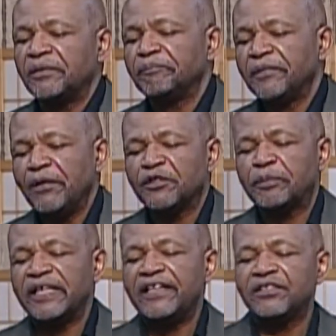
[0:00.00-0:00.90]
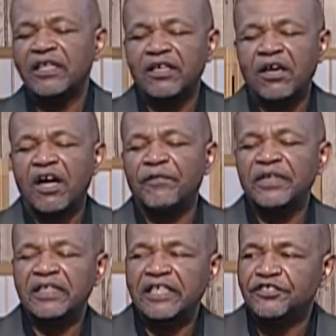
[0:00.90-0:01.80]
he was placed in a coffin
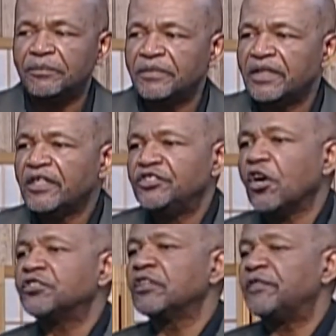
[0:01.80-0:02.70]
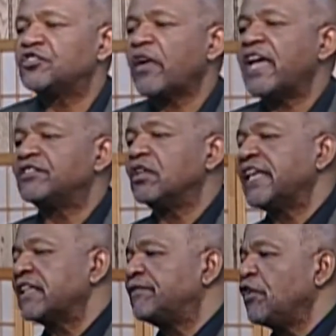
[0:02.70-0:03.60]
in Egypt. Joseph is strange, so he
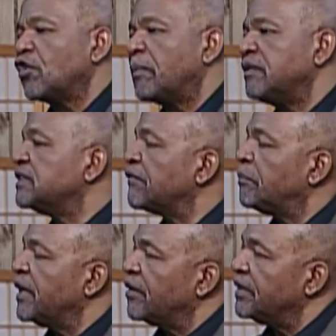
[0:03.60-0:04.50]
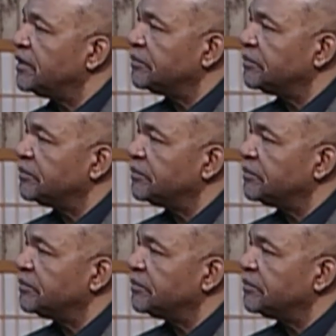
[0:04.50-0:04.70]
had a funeral, but he was never buried.